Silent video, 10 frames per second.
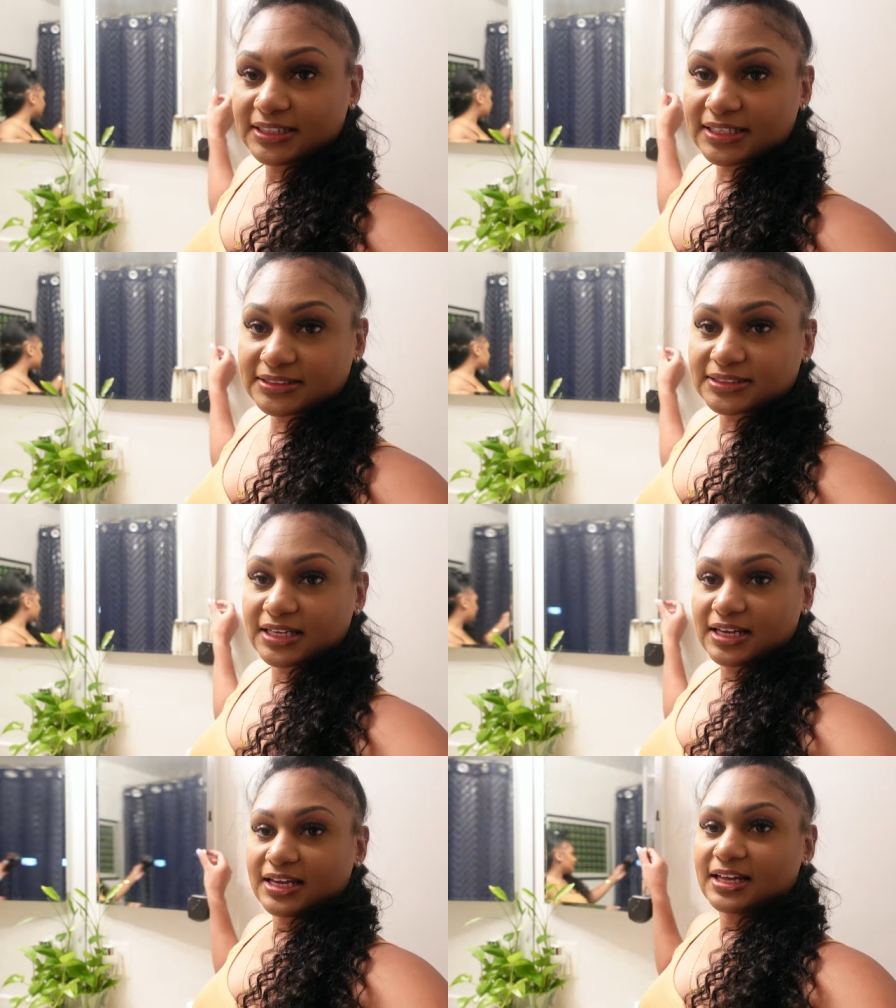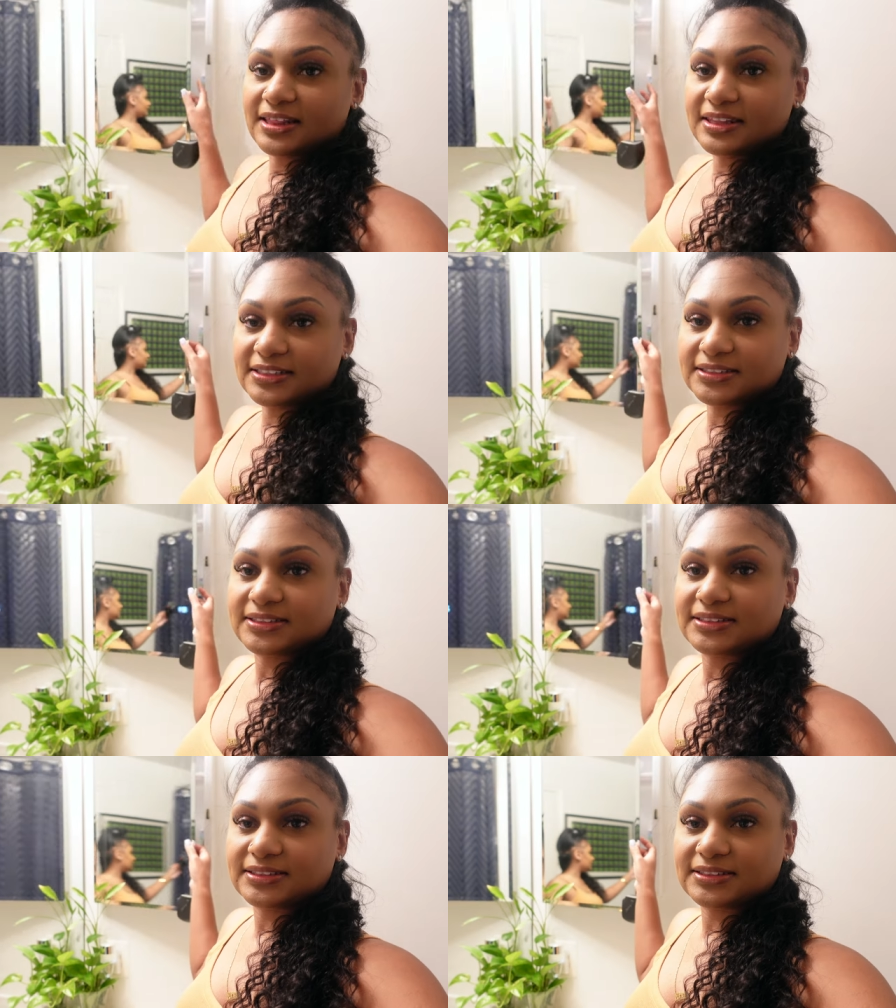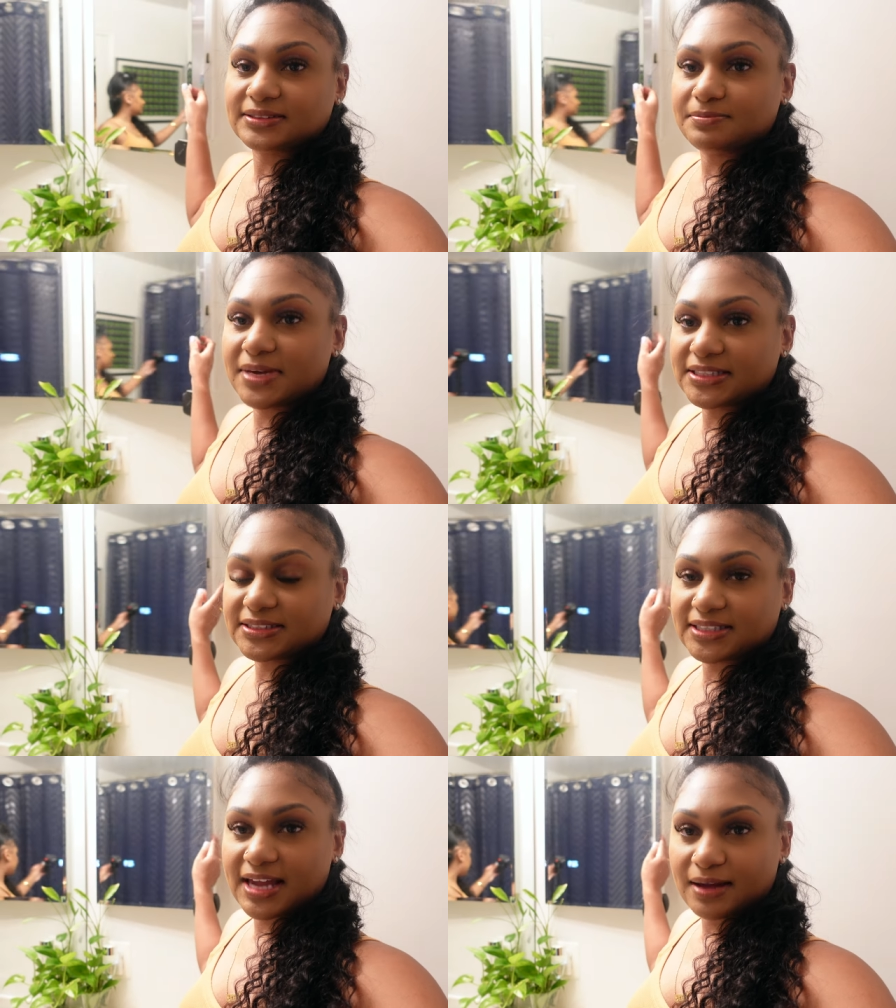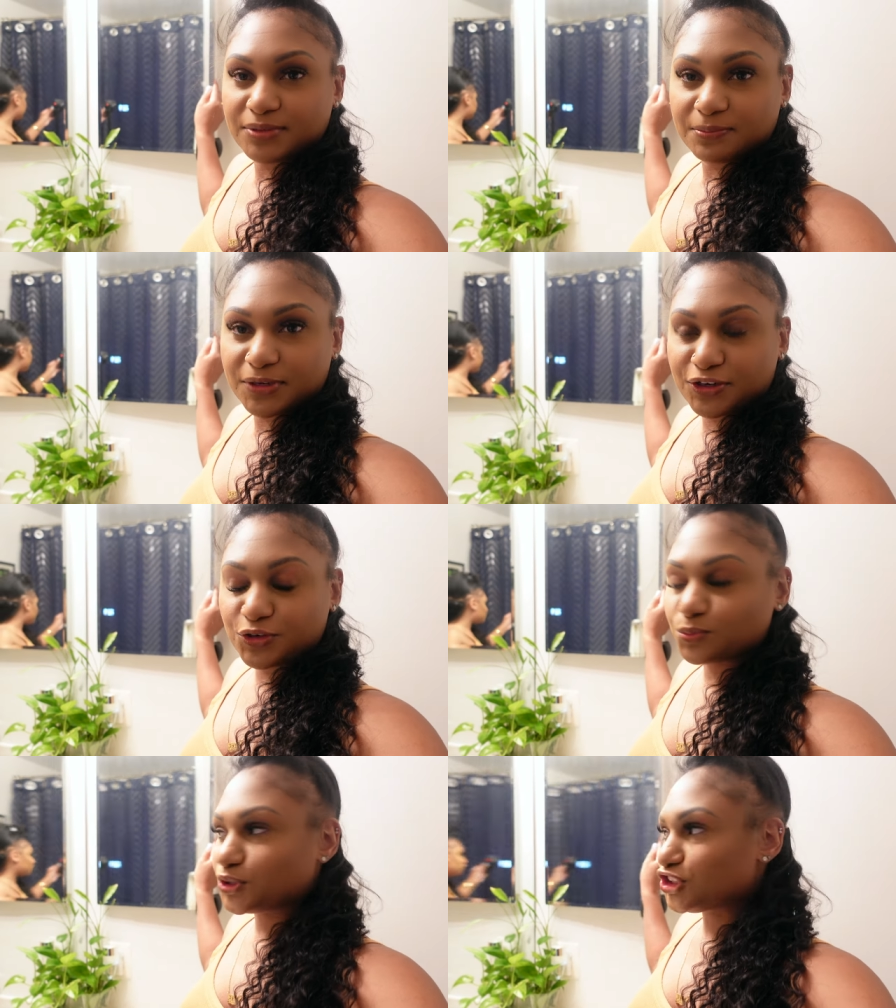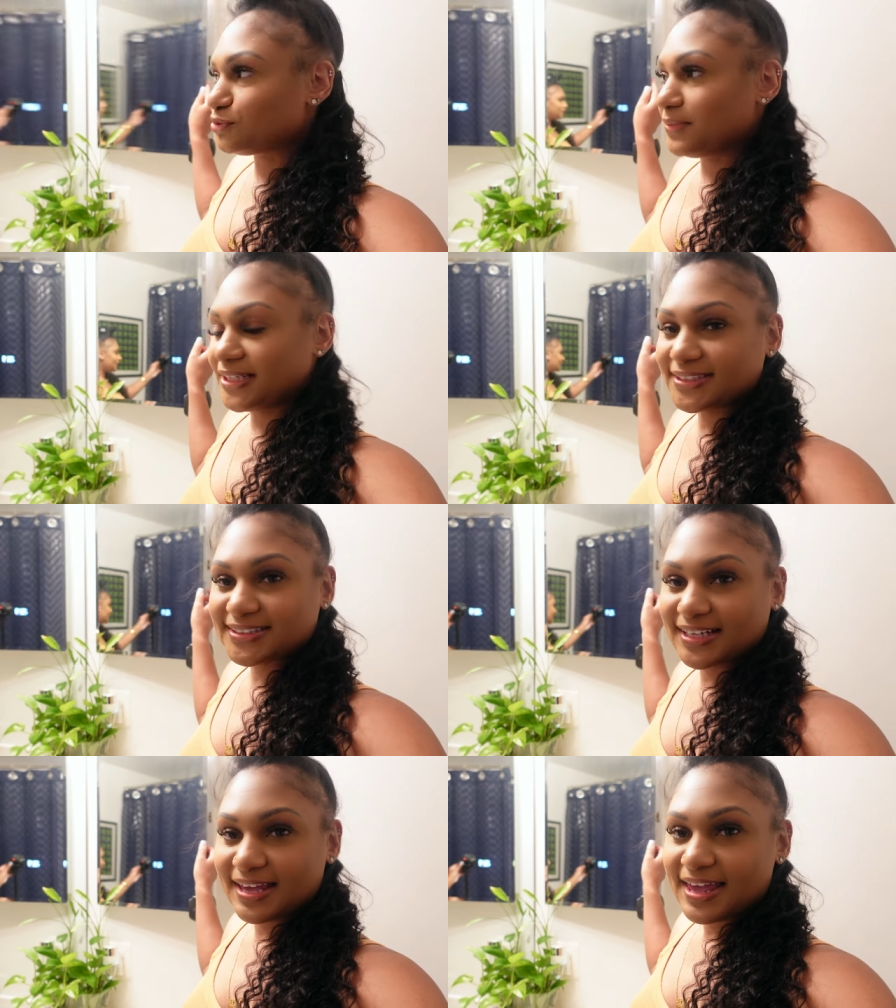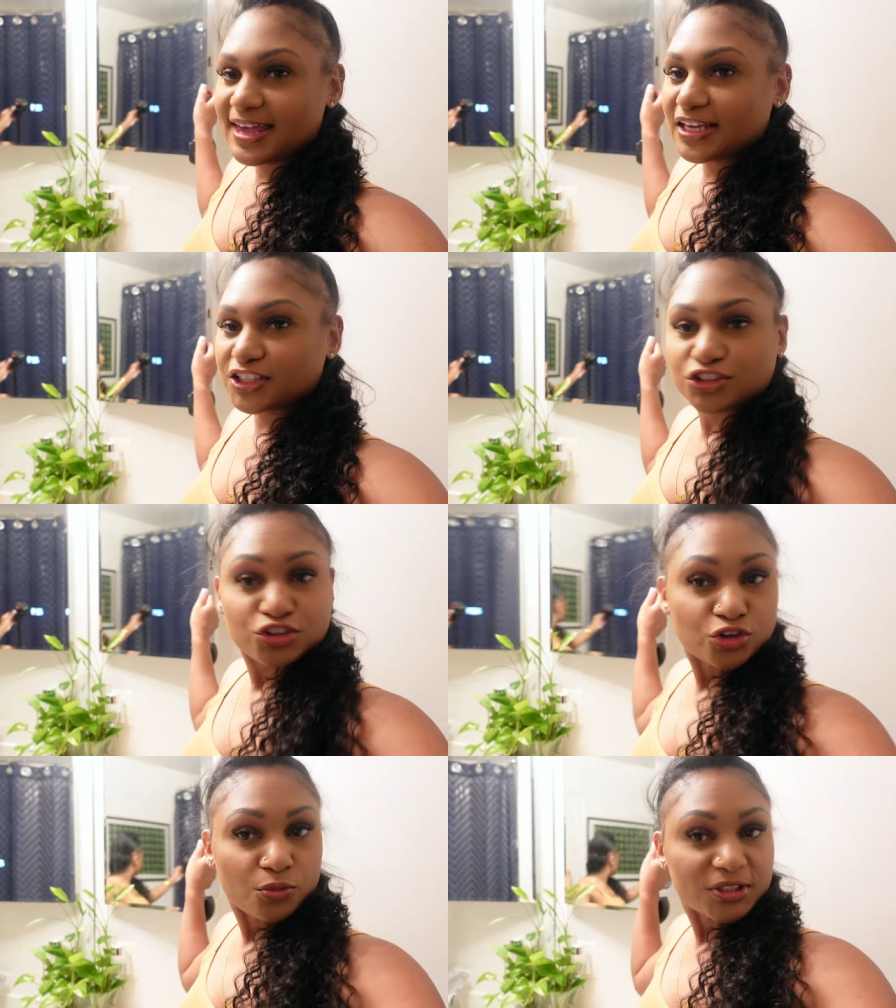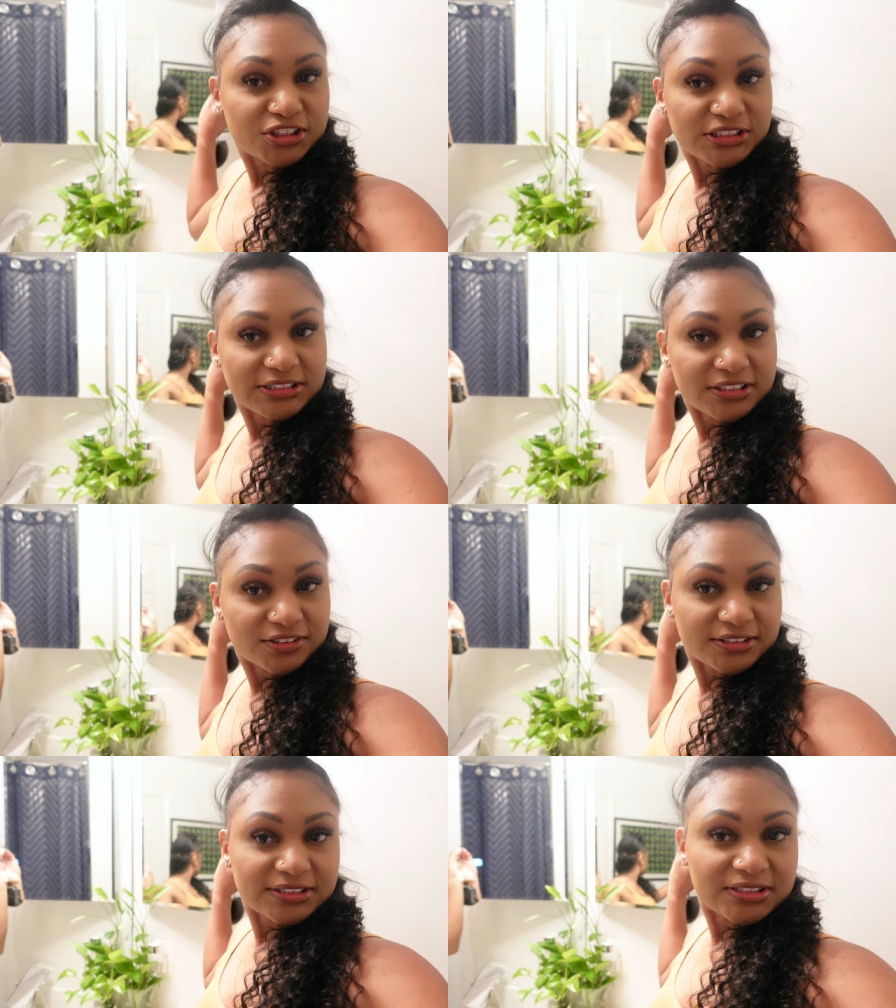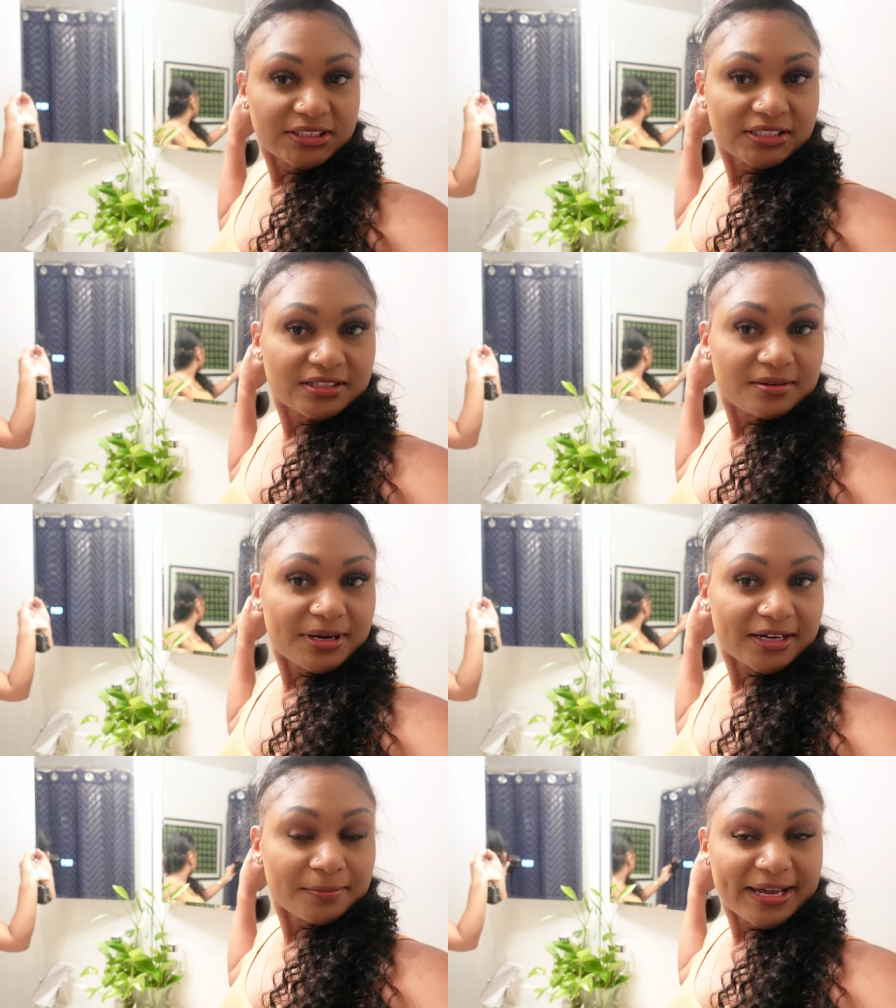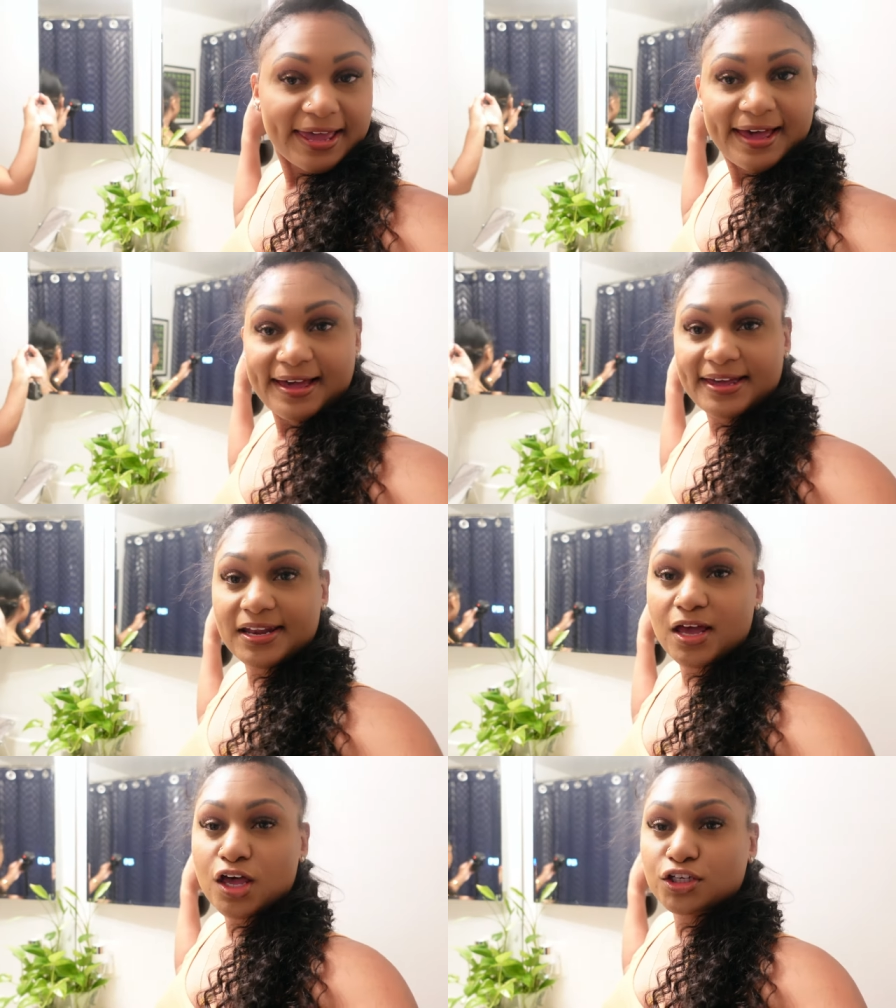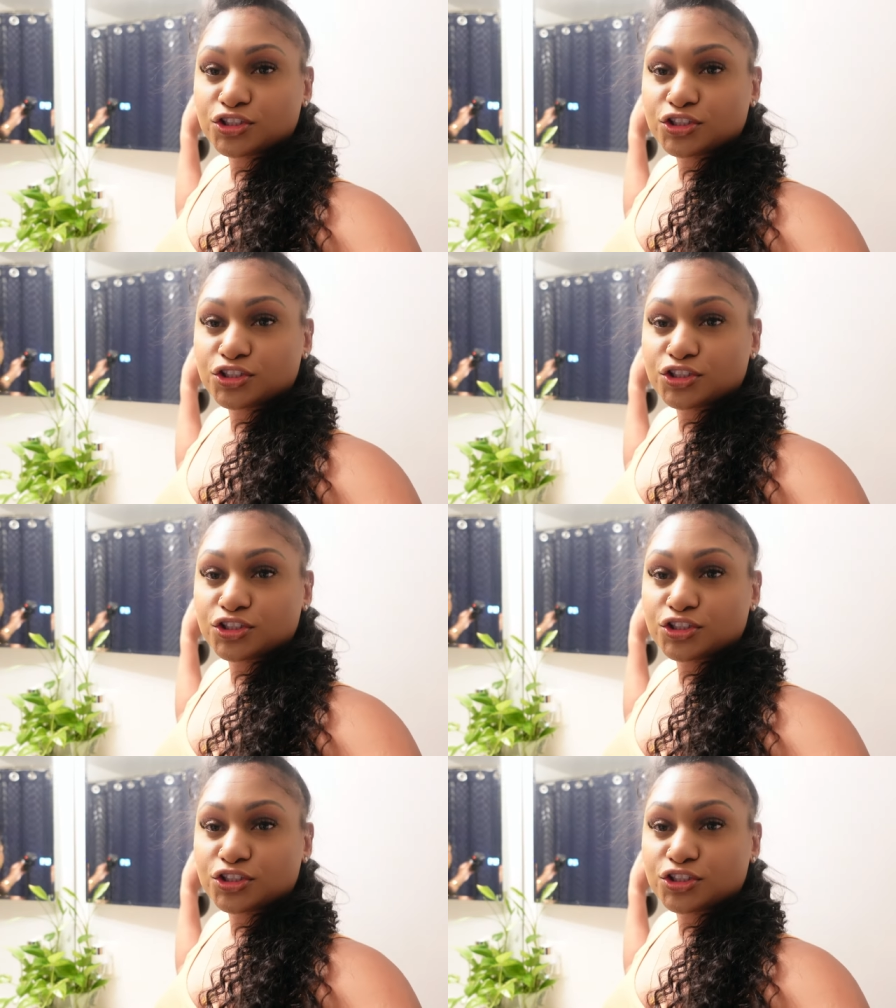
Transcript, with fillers: he has this medicine cabinet mirror which makes it so much easier to see the back of my head.